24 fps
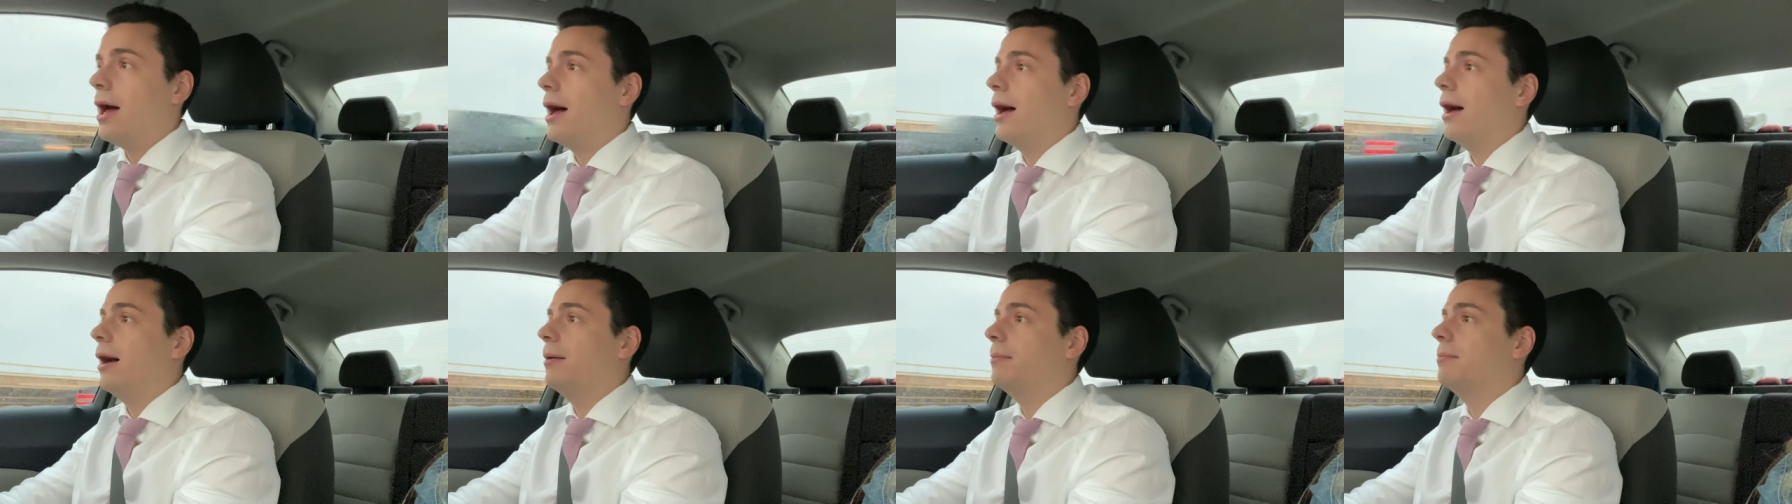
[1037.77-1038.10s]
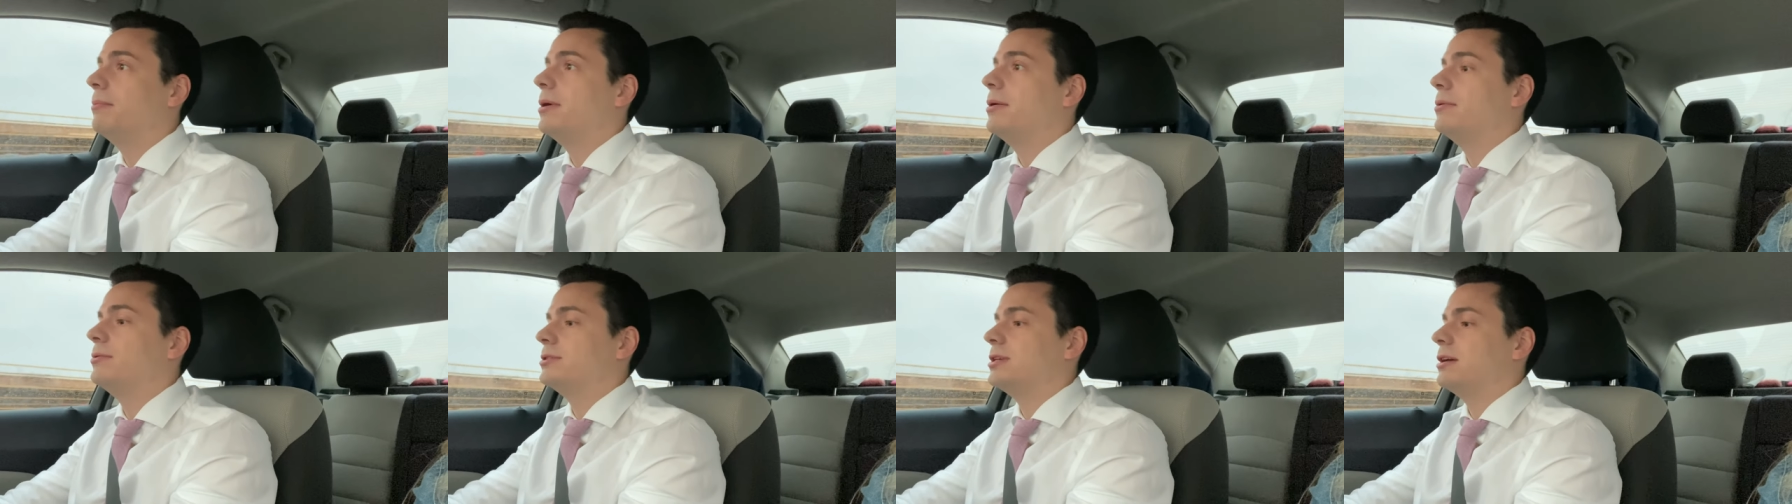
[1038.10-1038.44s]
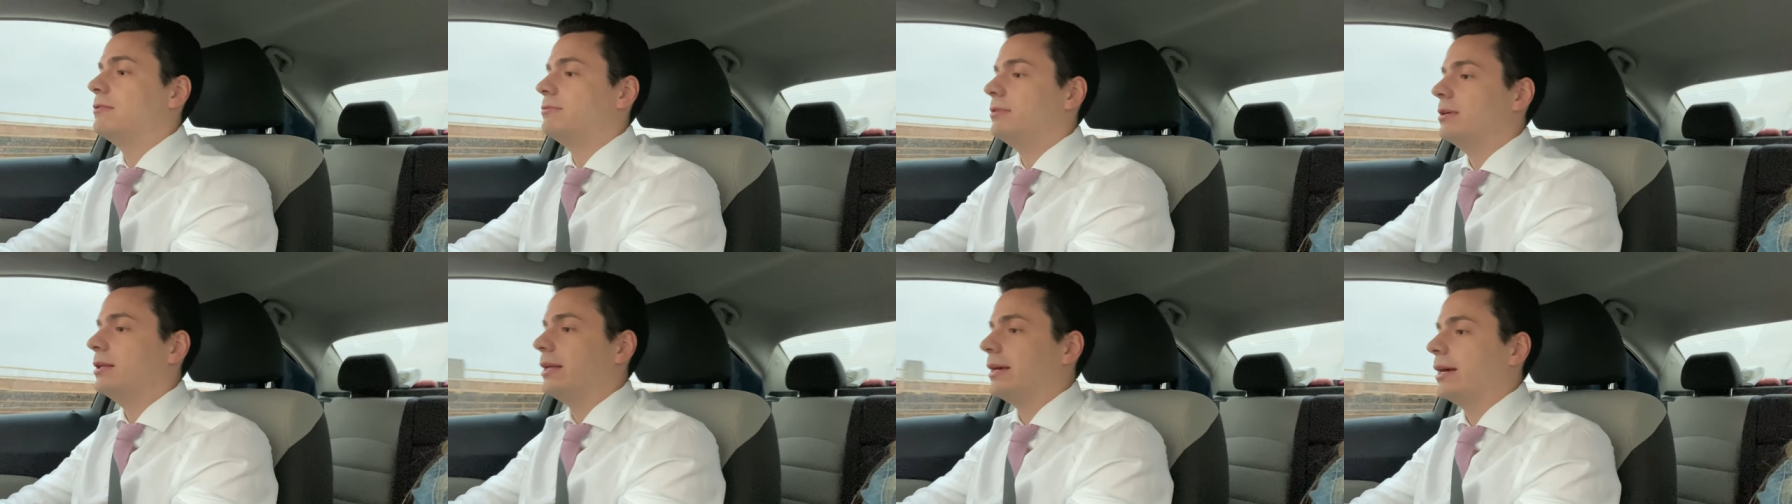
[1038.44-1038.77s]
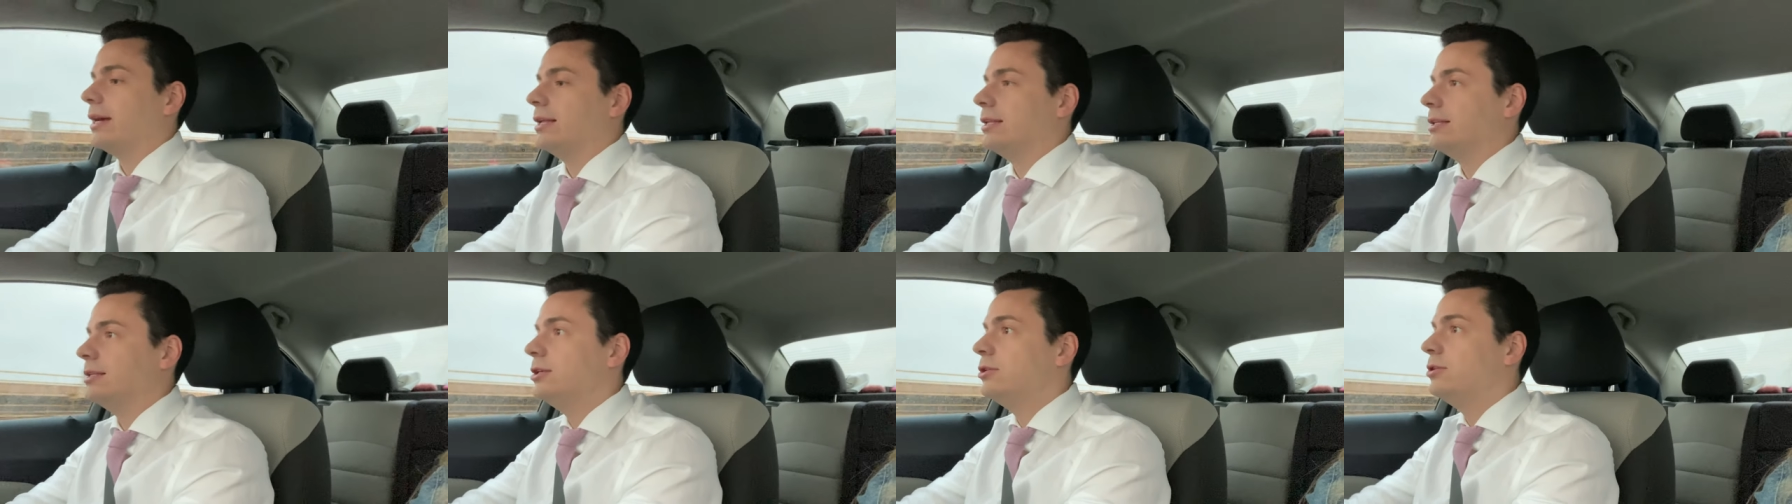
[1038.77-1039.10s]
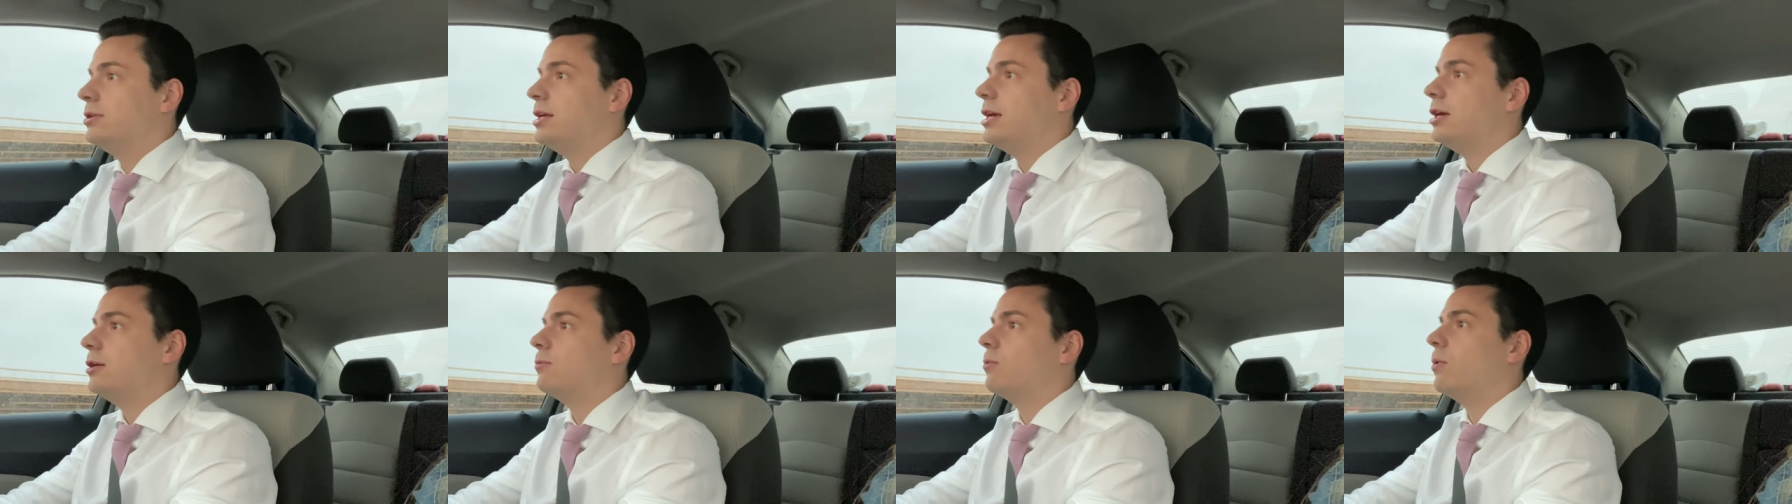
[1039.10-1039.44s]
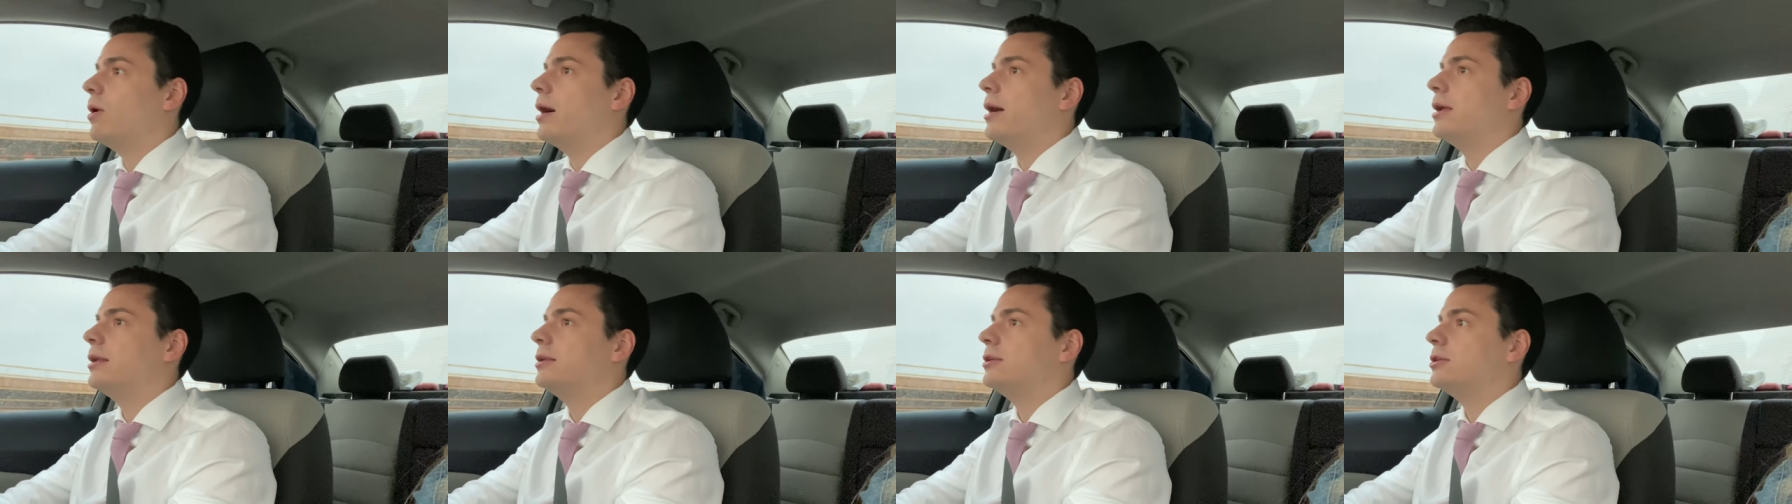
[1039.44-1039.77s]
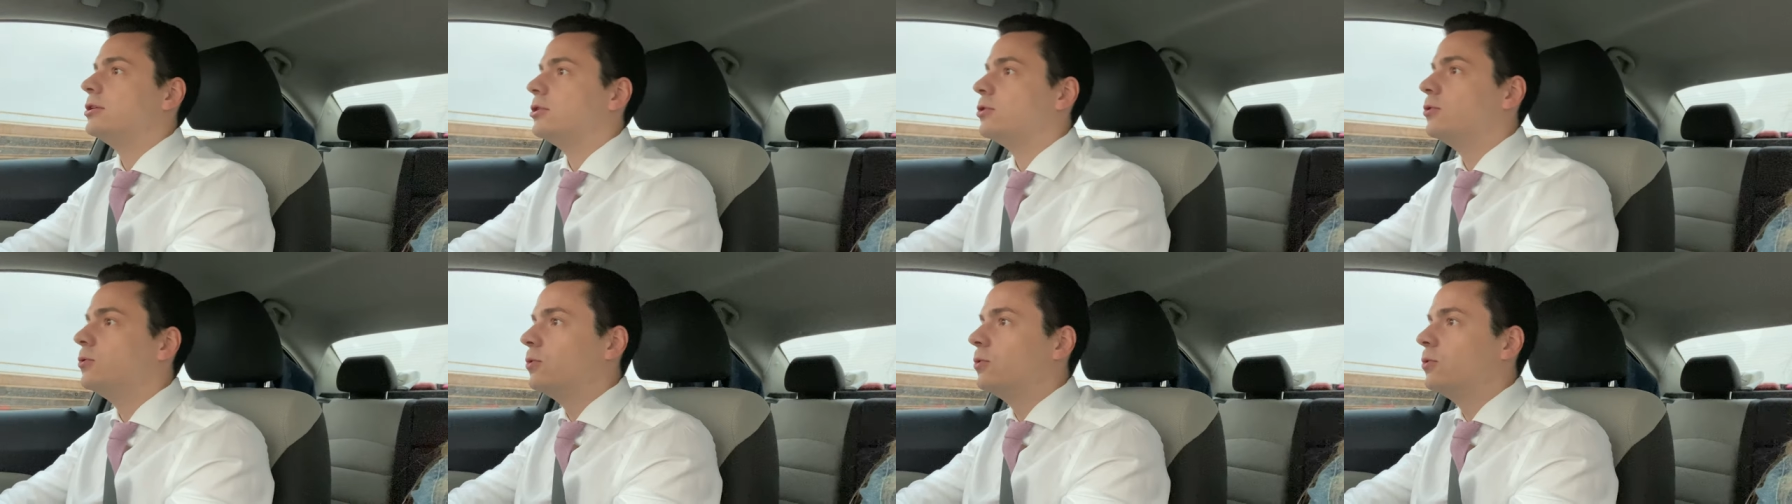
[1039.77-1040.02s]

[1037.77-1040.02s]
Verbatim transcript: um, it was definitely like a unique one,